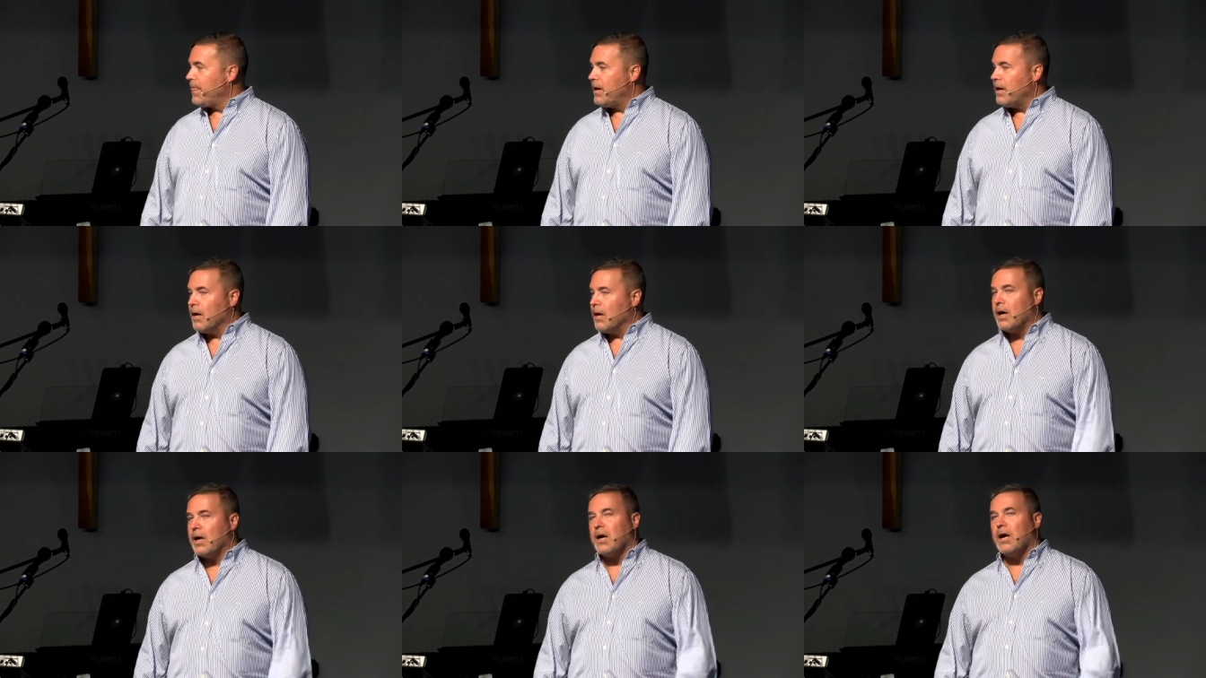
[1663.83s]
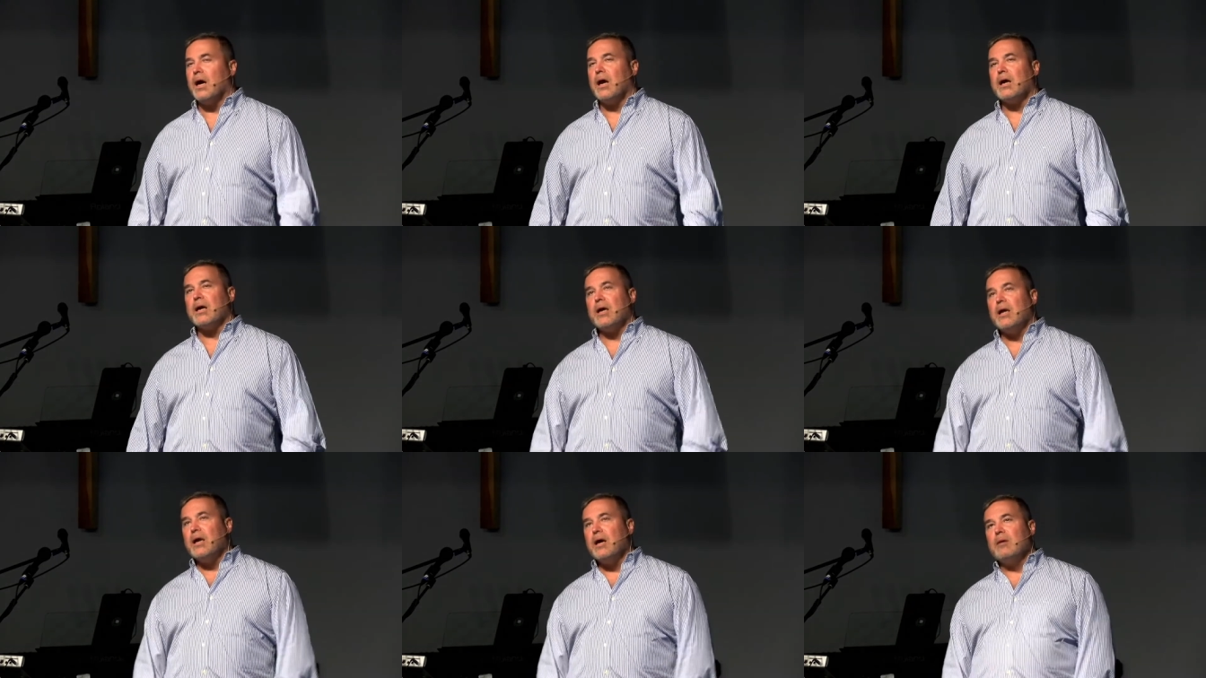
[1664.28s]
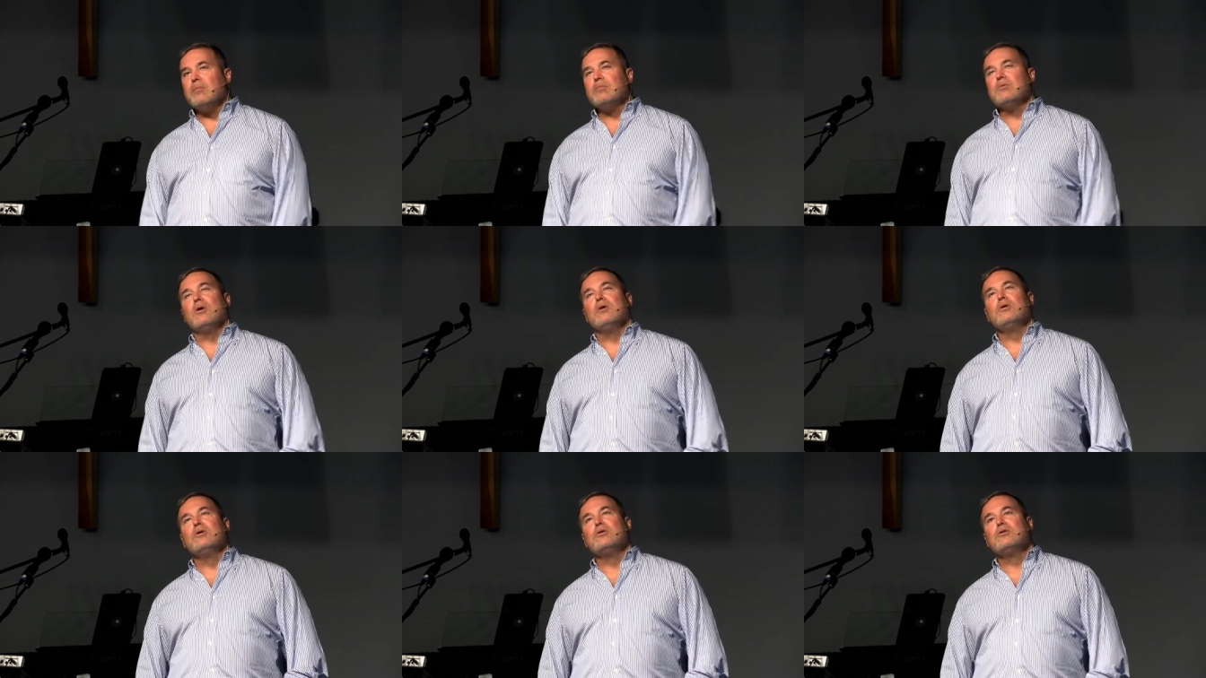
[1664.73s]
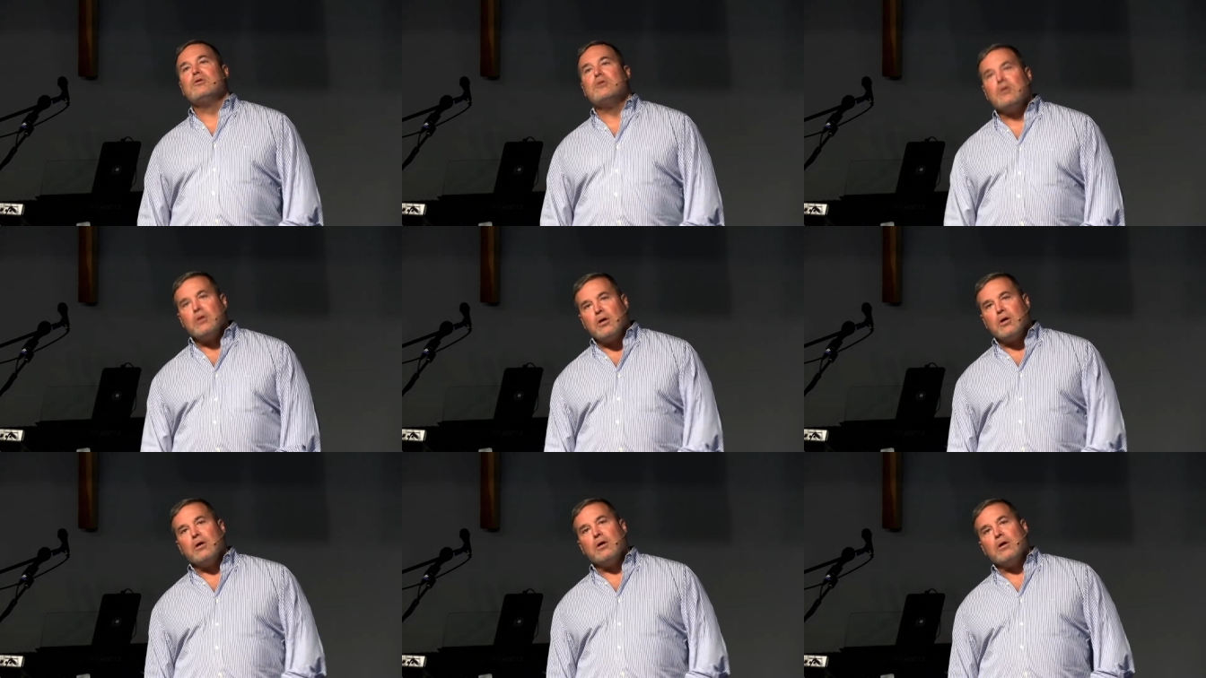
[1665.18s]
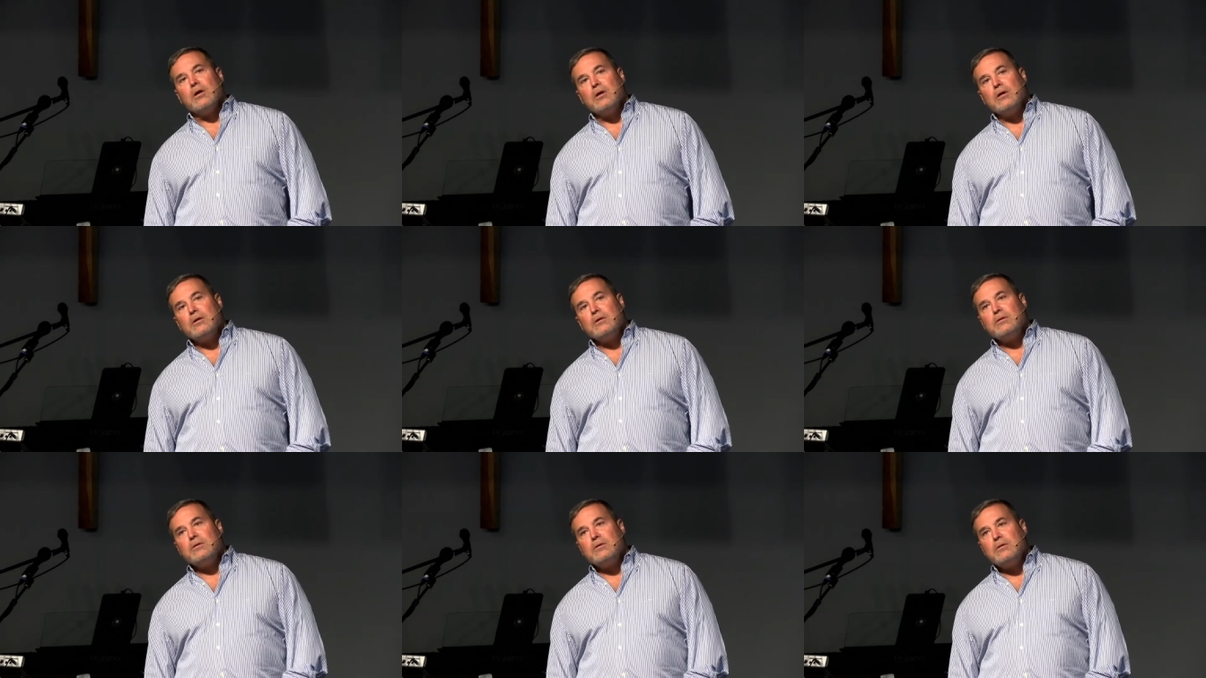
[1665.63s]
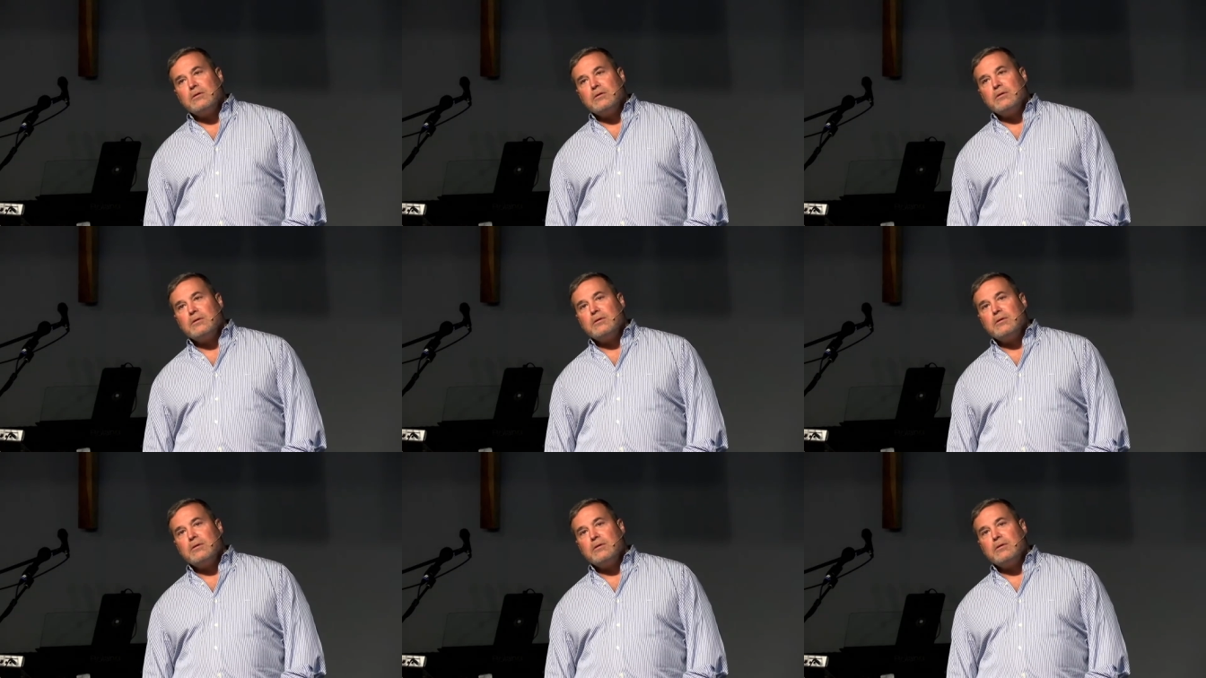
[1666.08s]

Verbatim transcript: I got to get up and go to church.